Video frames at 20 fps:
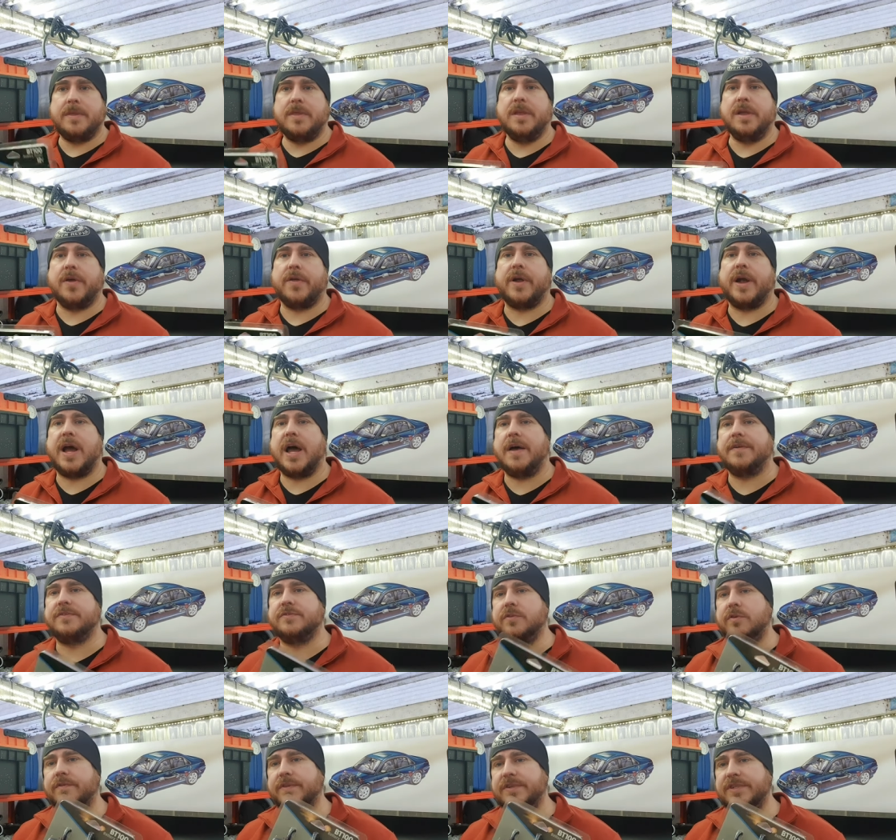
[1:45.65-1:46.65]
the other
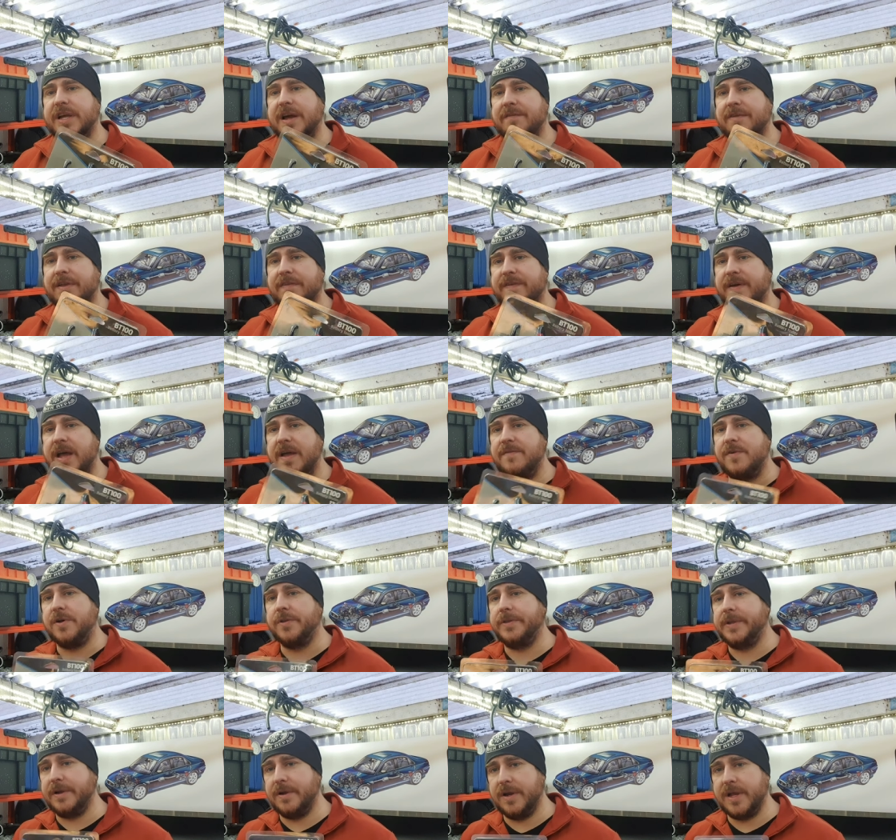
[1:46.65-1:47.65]
halves were over 75
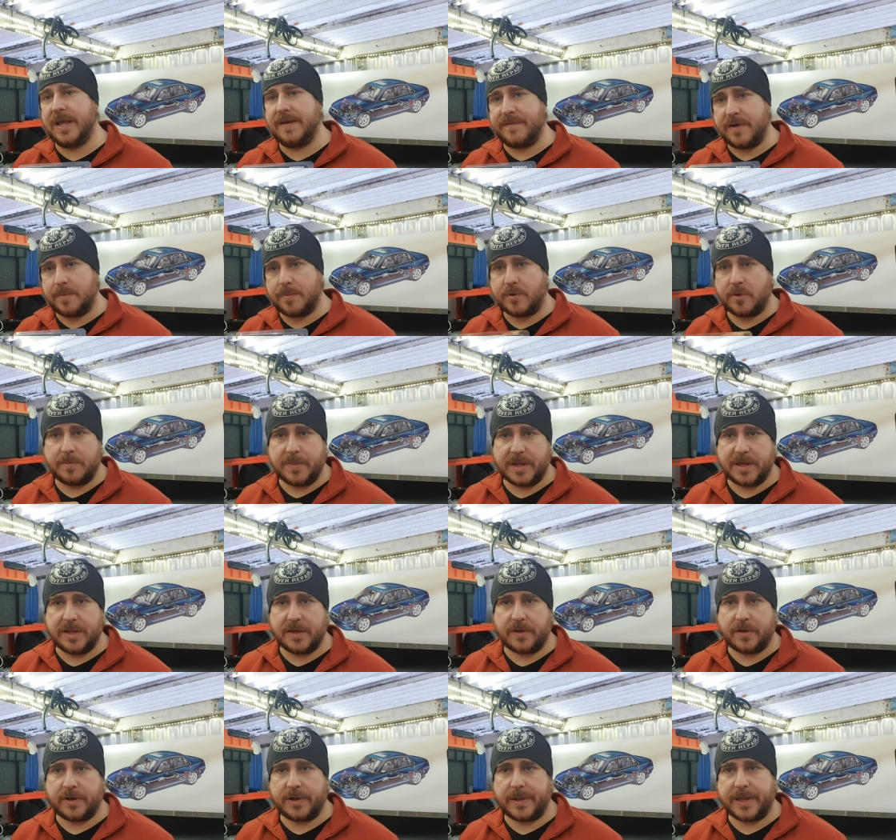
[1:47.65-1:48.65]
alternator gave up on me
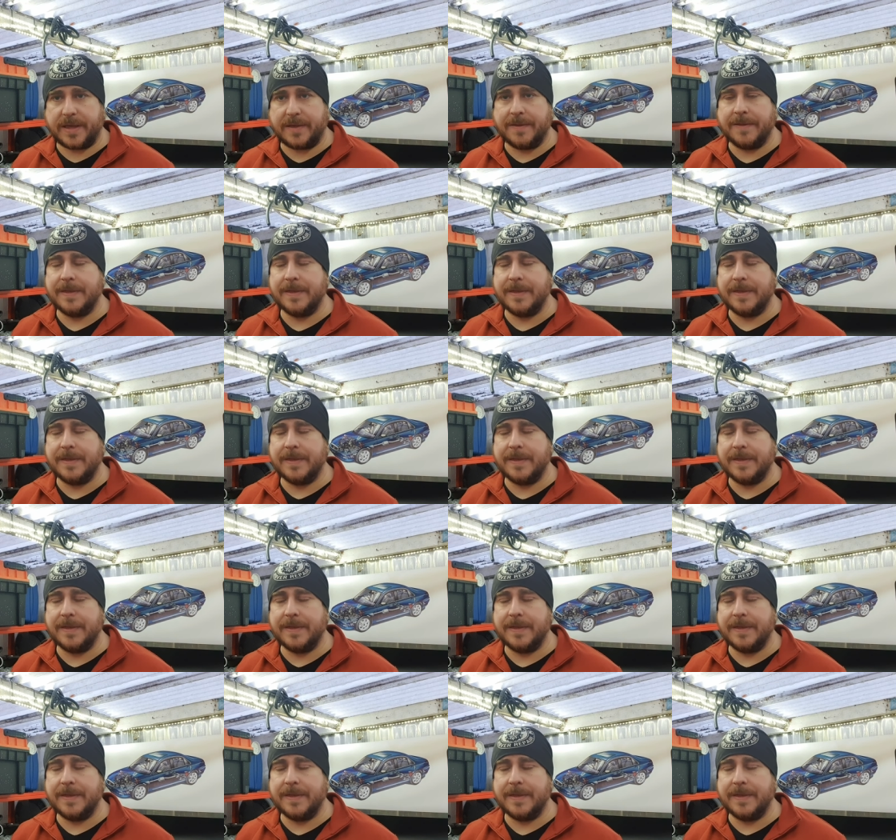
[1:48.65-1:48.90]
the other day.